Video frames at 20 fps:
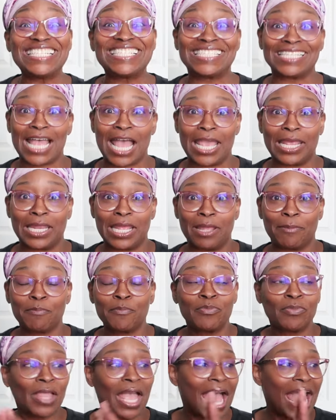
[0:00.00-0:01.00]
decided
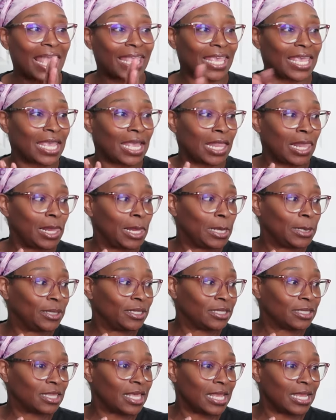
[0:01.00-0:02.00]
I can't
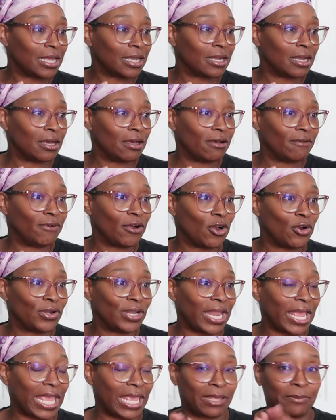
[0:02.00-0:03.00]
think of
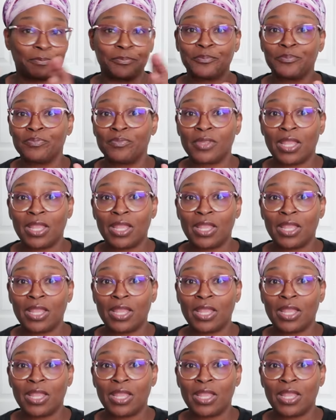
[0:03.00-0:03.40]
her name.